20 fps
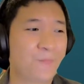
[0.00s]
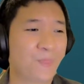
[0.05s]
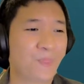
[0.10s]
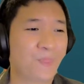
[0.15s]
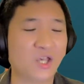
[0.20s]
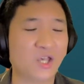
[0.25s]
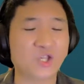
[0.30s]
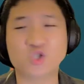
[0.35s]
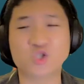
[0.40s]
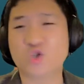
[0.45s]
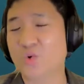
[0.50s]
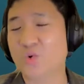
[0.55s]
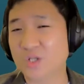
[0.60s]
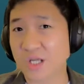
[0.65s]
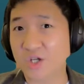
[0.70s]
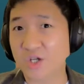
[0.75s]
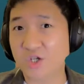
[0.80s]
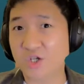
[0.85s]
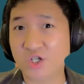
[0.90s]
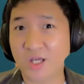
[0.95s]
there's no
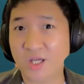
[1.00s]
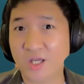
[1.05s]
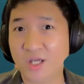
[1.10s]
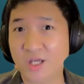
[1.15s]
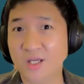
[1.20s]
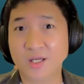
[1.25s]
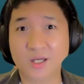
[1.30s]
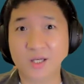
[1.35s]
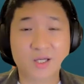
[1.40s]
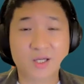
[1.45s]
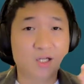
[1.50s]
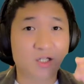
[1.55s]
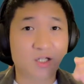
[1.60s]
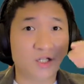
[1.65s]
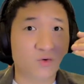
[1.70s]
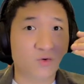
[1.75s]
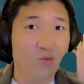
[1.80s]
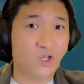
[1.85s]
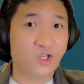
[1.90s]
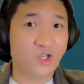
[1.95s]
such thing.
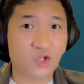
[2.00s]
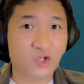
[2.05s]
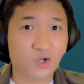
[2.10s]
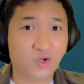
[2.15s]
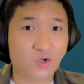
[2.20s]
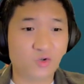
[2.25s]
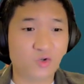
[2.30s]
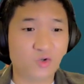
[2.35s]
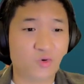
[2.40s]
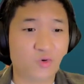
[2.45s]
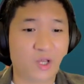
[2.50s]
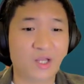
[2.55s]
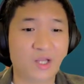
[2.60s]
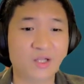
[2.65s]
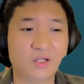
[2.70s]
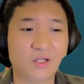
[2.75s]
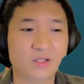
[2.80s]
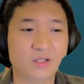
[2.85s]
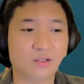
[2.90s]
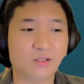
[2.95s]
The video
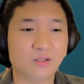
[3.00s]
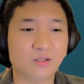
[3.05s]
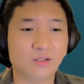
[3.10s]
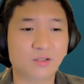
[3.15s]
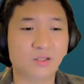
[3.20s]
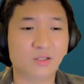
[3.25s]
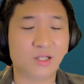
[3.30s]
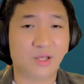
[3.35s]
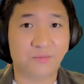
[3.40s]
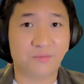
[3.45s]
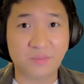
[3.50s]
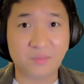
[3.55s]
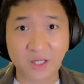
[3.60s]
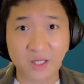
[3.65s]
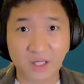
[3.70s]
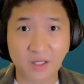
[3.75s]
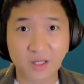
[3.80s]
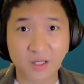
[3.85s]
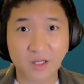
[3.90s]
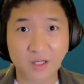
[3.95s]
creator like
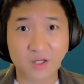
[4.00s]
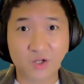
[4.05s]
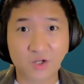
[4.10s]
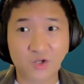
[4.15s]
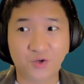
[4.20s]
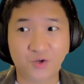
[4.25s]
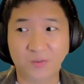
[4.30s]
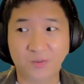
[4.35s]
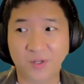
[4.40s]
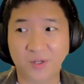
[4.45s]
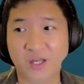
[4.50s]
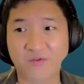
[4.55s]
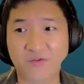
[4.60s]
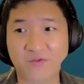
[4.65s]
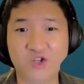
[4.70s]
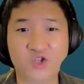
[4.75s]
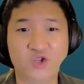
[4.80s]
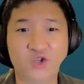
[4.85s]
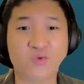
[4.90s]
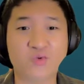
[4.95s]
me should be
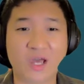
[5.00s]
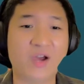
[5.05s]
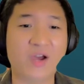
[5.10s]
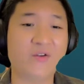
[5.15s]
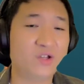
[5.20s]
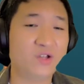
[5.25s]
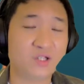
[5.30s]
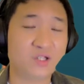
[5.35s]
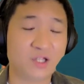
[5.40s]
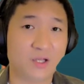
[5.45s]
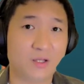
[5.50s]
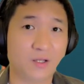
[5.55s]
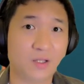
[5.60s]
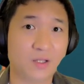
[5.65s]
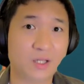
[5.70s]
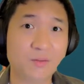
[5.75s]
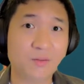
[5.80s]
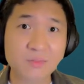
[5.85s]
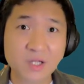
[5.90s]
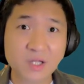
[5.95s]
giving you everything.
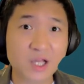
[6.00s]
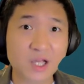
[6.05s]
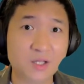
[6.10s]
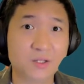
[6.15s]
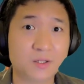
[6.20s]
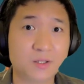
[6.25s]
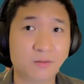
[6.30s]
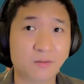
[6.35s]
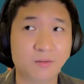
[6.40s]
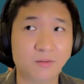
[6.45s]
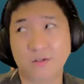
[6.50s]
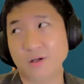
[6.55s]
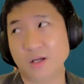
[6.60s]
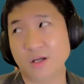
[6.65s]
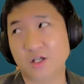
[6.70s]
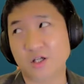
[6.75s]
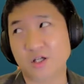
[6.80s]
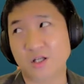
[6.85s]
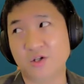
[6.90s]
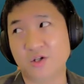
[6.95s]
Sometimes, no,
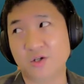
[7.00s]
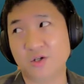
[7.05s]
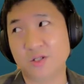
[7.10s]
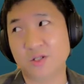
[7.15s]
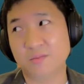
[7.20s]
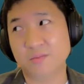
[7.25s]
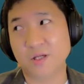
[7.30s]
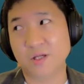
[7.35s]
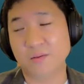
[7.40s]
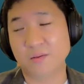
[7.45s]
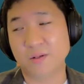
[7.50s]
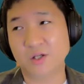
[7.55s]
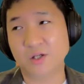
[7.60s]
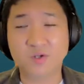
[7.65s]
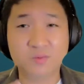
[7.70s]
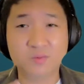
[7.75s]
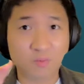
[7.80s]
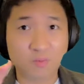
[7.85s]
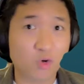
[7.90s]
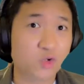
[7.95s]
actually, not sometimes.
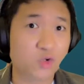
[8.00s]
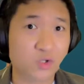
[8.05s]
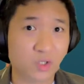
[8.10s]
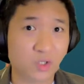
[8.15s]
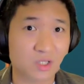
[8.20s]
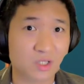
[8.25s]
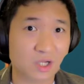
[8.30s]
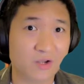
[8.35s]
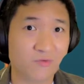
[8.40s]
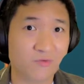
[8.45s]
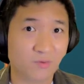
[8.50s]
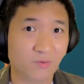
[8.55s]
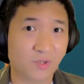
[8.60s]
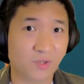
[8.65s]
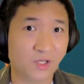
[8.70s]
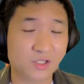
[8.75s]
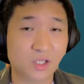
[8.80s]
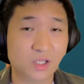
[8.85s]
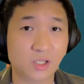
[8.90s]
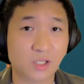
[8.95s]
Actually, most of the time for
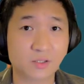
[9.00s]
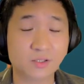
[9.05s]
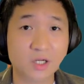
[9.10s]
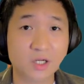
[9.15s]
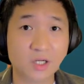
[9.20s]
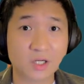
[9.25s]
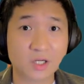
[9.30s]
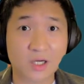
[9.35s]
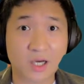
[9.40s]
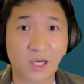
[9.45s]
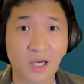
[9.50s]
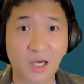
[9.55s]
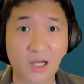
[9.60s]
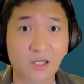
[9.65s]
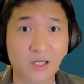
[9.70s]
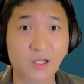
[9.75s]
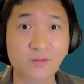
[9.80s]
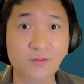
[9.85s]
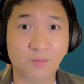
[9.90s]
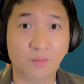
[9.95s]
myself, I
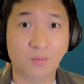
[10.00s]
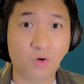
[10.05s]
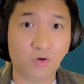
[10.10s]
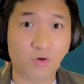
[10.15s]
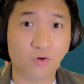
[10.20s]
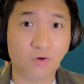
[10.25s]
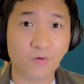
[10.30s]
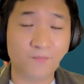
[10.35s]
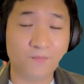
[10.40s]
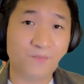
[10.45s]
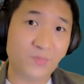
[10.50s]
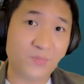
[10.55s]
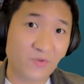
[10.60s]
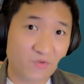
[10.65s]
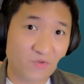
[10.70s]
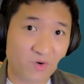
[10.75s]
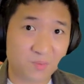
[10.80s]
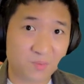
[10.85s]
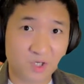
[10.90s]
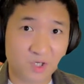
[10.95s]
learn more
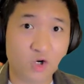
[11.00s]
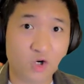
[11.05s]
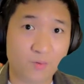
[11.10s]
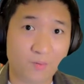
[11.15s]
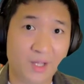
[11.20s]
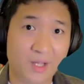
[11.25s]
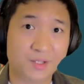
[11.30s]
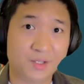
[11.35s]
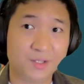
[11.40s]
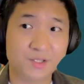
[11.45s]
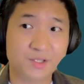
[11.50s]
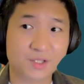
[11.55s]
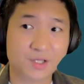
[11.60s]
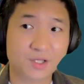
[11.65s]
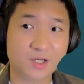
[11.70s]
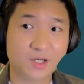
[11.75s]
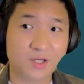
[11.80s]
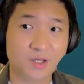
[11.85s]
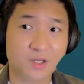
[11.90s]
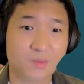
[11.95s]
from the comments
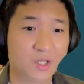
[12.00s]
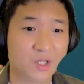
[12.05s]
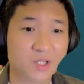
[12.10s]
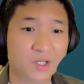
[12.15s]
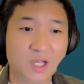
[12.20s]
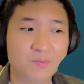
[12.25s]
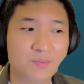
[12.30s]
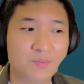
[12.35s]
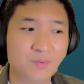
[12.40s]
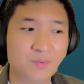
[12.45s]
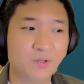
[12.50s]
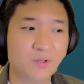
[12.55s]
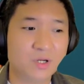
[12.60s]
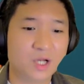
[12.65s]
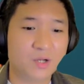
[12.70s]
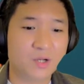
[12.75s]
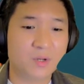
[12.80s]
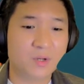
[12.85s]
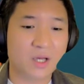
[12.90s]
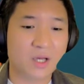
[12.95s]
because some people
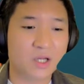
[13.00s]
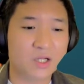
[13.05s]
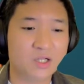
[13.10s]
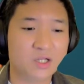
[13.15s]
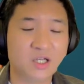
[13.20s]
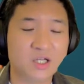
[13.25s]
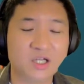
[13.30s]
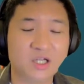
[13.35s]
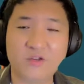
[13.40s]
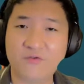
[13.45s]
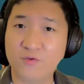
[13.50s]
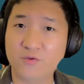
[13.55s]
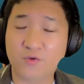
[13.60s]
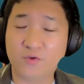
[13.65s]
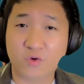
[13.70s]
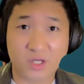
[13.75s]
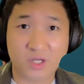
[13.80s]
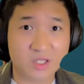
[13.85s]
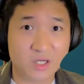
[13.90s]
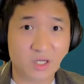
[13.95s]
might actually give you
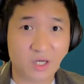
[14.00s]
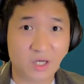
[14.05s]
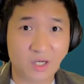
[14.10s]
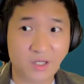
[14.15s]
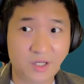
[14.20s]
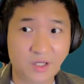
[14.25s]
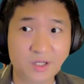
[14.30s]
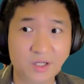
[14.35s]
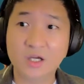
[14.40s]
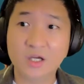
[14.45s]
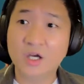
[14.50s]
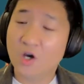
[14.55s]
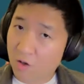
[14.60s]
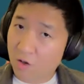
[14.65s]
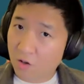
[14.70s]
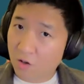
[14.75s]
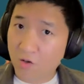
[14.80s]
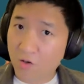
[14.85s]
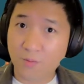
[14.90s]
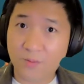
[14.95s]
greater idea,
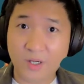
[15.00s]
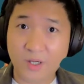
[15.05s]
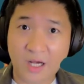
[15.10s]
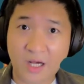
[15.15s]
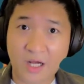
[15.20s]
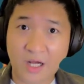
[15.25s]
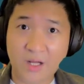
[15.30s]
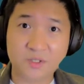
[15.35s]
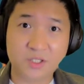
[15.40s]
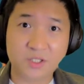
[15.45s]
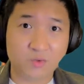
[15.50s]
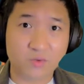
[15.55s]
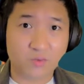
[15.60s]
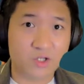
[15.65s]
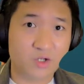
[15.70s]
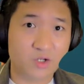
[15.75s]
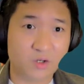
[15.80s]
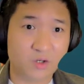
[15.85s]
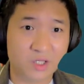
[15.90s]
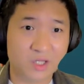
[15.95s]
or perhaps the
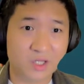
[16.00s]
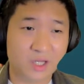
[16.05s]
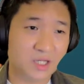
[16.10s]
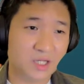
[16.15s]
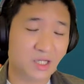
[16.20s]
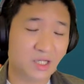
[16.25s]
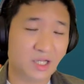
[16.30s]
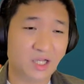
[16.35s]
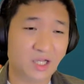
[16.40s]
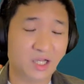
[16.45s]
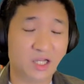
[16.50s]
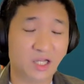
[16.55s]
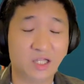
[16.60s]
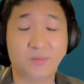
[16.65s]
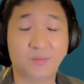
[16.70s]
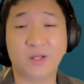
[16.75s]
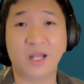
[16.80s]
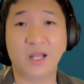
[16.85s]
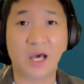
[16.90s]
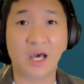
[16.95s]
video is actually a little
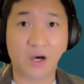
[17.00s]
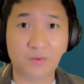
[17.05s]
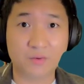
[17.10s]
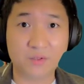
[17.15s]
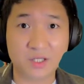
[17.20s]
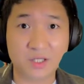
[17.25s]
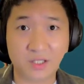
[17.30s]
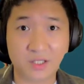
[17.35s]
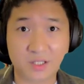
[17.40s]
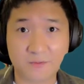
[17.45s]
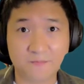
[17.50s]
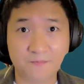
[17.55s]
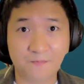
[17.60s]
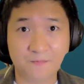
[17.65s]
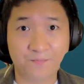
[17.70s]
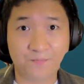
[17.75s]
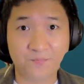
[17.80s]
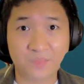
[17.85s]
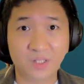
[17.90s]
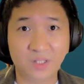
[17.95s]
bit outdated.
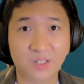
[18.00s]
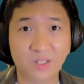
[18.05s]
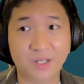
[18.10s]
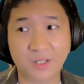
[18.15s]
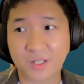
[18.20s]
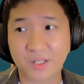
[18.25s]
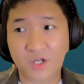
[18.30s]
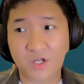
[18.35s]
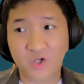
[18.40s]
Let's say